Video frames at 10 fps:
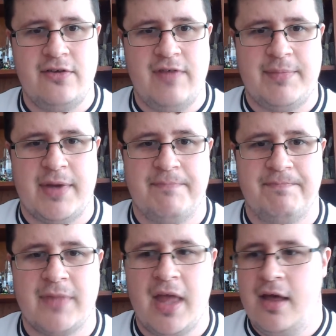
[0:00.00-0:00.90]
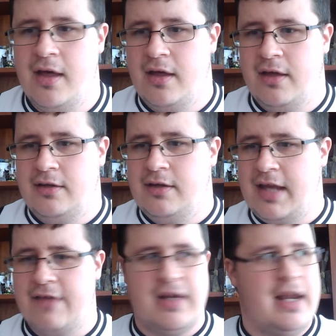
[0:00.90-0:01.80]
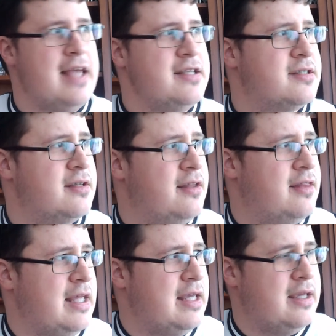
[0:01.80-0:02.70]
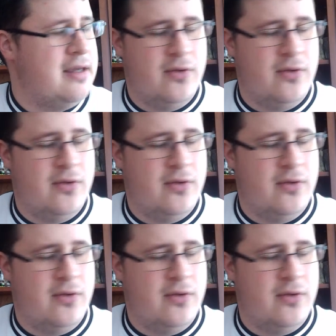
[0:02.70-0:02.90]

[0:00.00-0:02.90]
Saudi Arabia. Nevertheless,